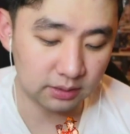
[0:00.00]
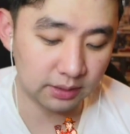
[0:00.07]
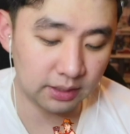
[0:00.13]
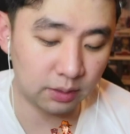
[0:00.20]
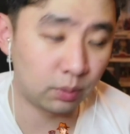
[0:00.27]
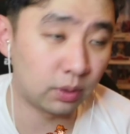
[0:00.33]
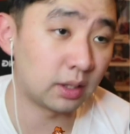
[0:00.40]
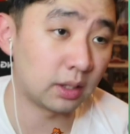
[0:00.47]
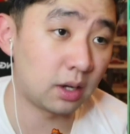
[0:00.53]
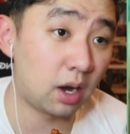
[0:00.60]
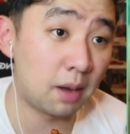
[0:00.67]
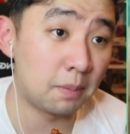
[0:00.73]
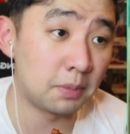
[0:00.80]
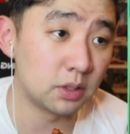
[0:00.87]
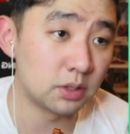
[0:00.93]
one of the
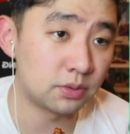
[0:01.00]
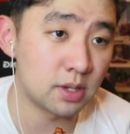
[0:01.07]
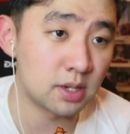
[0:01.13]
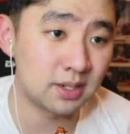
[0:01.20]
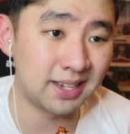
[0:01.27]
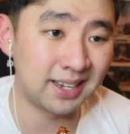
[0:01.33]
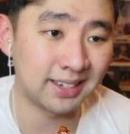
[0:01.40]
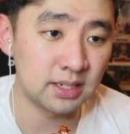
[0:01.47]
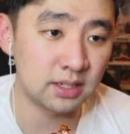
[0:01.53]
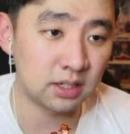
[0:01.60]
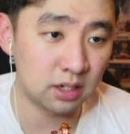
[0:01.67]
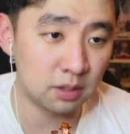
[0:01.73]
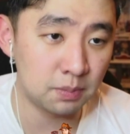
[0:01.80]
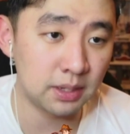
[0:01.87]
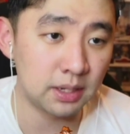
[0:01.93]
combos for this deck is going
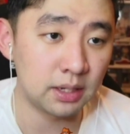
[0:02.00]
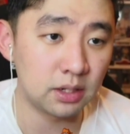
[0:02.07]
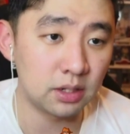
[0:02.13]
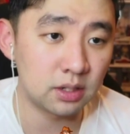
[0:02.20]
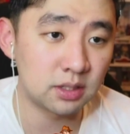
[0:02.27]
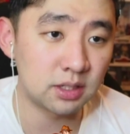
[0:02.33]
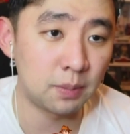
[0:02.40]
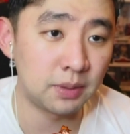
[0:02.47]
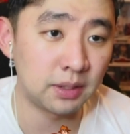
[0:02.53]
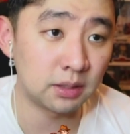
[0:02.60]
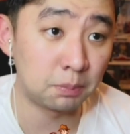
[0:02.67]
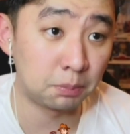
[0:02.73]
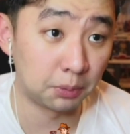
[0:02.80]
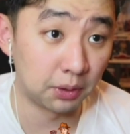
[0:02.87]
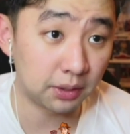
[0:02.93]
to be summoning the
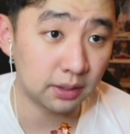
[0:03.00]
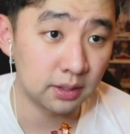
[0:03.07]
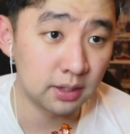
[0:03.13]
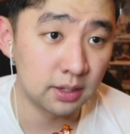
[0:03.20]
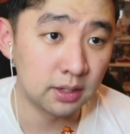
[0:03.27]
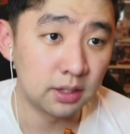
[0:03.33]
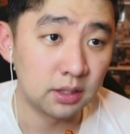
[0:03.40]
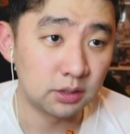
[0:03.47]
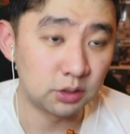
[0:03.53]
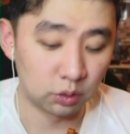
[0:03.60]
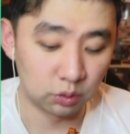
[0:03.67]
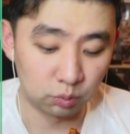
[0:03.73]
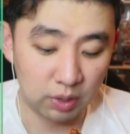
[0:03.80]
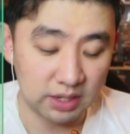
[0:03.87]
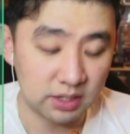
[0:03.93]
Brook. So
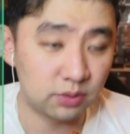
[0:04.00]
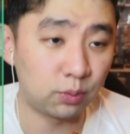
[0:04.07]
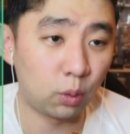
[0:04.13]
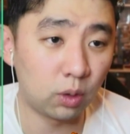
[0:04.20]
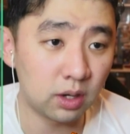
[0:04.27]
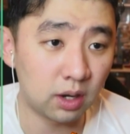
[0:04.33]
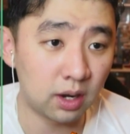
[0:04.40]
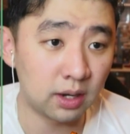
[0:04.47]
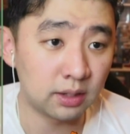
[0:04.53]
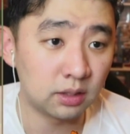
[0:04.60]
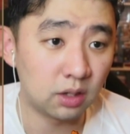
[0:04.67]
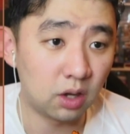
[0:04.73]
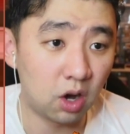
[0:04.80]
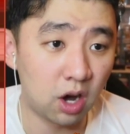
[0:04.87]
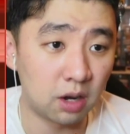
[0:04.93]
rest 4 Dawn,
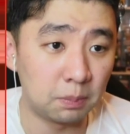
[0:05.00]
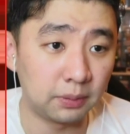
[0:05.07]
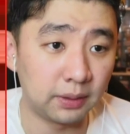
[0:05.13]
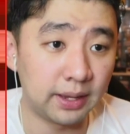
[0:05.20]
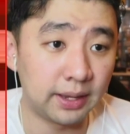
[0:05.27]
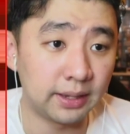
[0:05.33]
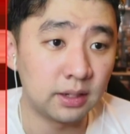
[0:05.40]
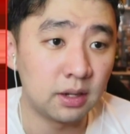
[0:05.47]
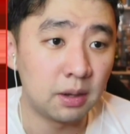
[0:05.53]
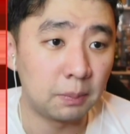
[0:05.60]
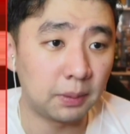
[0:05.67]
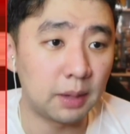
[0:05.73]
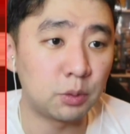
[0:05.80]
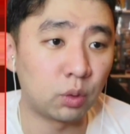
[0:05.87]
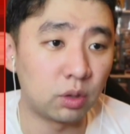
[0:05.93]
on play
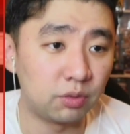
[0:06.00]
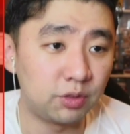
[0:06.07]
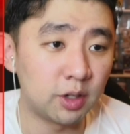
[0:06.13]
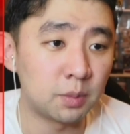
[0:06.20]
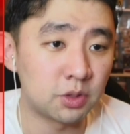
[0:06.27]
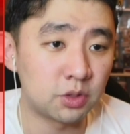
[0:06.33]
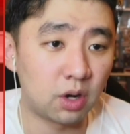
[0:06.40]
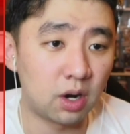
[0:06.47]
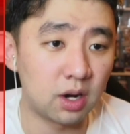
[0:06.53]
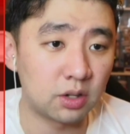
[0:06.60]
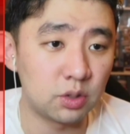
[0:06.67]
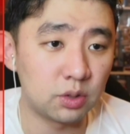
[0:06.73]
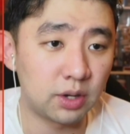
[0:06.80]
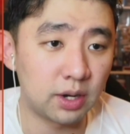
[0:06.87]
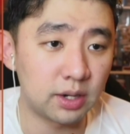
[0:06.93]
up to 1 film or straw crew
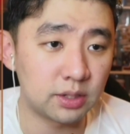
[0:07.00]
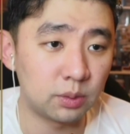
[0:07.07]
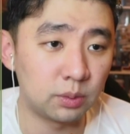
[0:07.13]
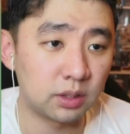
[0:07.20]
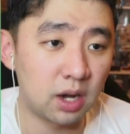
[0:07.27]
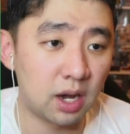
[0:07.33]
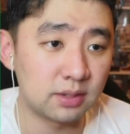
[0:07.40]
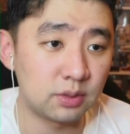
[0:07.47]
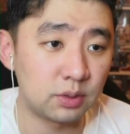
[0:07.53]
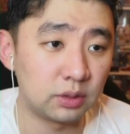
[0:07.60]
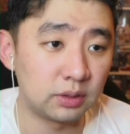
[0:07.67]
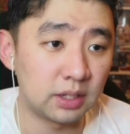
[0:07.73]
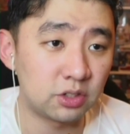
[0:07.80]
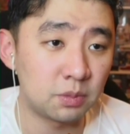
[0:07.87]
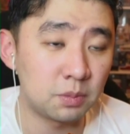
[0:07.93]
character with cost 3 or
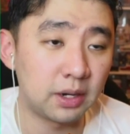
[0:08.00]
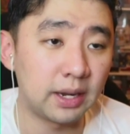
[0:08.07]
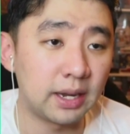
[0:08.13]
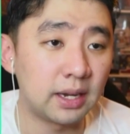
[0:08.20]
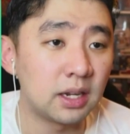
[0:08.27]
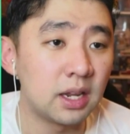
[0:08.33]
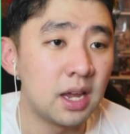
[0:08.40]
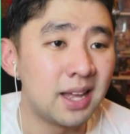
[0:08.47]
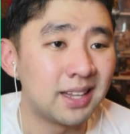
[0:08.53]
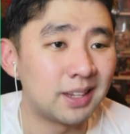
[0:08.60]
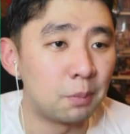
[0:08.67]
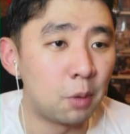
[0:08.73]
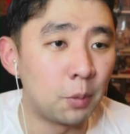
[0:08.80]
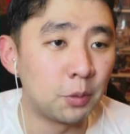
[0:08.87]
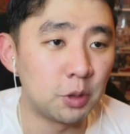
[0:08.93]
less from your hand. The
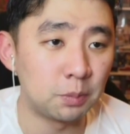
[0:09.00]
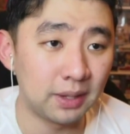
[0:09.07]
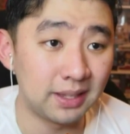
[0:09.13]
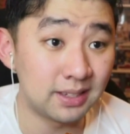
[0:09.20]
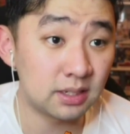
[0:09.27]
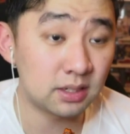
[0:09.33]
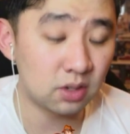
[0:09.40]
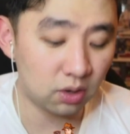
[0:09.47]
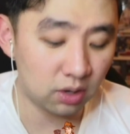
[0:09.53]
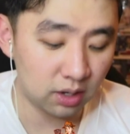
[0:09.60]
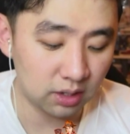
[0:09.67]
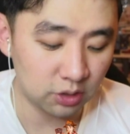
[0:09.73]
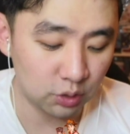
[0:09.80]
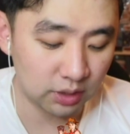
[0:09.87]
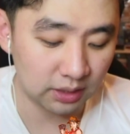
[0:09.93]
moment you play this card,
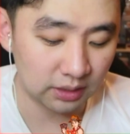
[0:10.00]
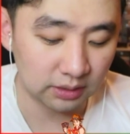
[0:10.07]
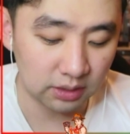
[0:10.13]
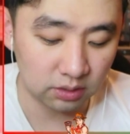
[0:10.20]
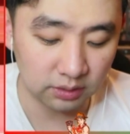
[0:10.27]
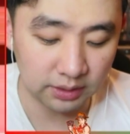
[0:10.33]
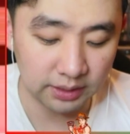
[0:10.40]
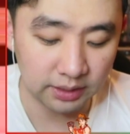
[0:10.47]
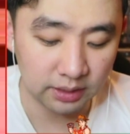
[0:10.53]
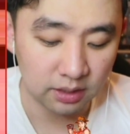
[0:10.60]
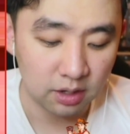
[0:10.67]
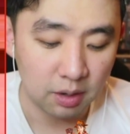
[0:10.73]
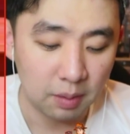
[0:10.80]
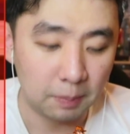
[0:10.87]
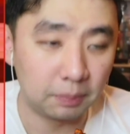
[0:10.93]
you can literally
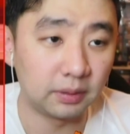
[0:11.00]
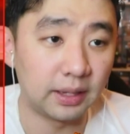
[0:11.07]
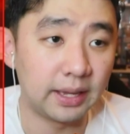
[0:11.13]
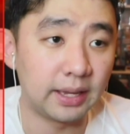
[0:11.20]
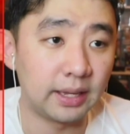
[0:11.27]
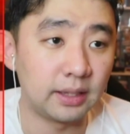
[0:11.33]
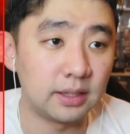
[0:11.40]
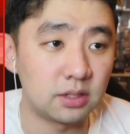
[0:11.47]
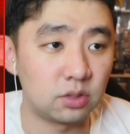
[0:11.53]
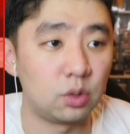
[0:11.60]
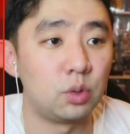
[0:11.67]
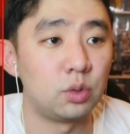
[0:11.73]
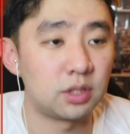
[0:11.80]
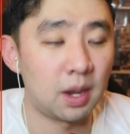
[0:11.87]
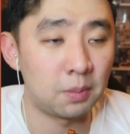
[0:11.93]
play this
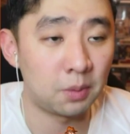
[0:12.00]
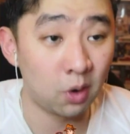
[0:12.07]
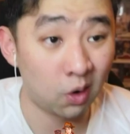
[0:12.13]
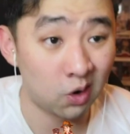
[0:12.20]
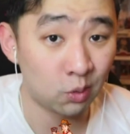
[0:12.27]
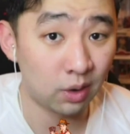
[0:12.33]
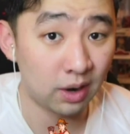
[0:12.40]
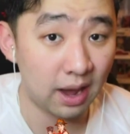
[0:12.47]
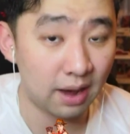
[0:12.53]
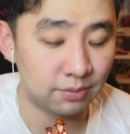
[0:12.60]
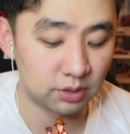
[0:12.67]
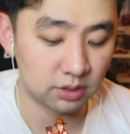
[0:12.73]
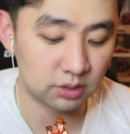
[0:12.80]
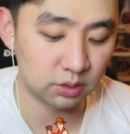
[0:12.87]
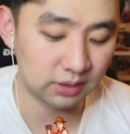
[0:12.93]
Usopp card right
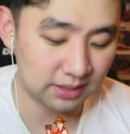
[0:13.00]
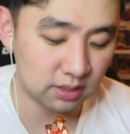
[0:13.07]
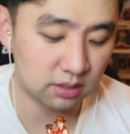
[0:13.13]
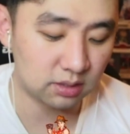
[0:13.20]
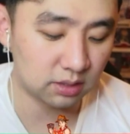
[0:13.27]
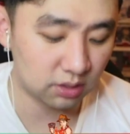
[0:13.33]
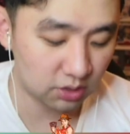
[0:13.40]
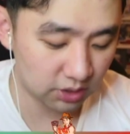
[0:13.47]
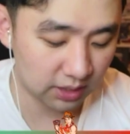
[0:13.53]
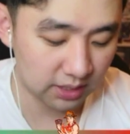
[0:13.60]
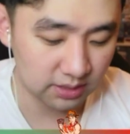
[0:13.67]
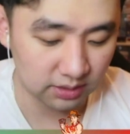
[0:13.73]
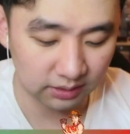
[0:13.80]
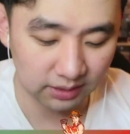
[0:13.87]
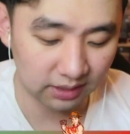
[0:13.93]
after. So that's a
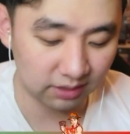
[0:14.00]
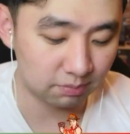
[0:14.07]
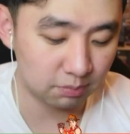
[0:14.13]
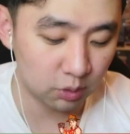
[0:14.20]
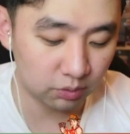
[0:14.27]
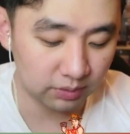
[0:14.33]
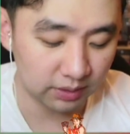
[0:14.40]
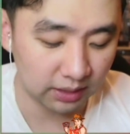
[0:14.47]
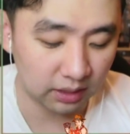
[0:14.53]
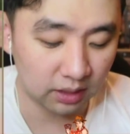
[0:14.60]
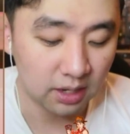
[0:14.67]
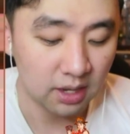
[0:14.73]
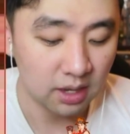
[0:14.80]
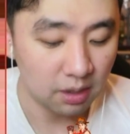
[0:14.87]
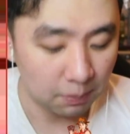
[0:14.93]
synergizing kind of move there.
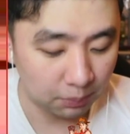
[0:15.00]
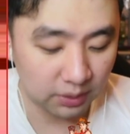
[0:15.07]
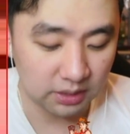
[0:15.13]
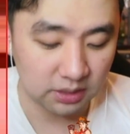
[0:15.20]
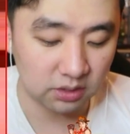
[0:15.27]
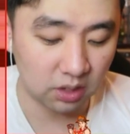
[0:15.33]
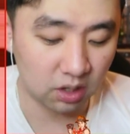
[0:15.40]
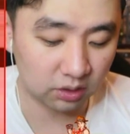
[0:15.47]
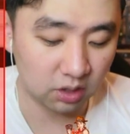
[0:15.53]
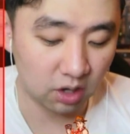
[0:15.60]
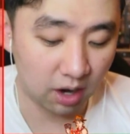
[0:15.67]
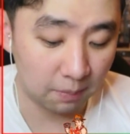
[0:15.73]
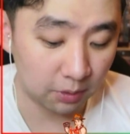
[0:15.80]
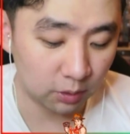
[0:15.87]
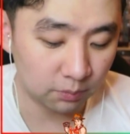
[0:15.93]
Pretty solid
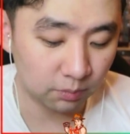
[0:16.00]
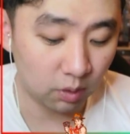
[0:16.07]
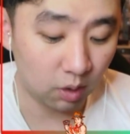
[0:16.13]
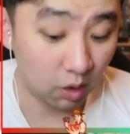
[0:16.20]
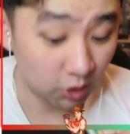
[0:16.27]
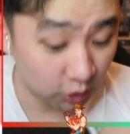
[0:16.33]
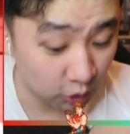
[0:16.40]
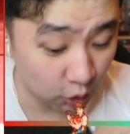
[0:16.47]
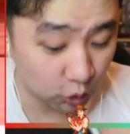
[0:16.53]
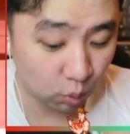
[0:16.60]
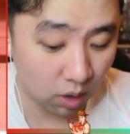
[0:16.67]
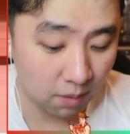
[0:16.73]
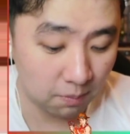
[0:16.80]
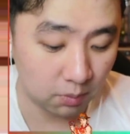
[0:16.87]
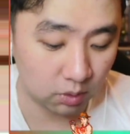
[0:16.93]
combo. Huge
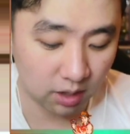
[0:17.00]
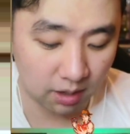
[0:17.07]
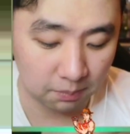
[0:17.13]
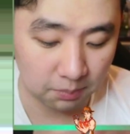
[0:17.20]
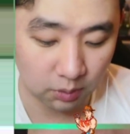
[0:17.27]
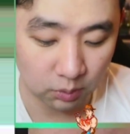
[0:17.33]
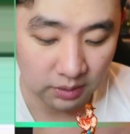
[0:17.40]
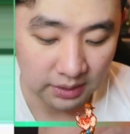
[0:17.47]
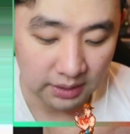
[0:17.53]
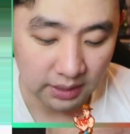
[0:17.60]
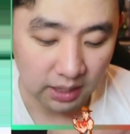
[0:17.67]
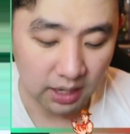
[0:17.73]
wombo combo. The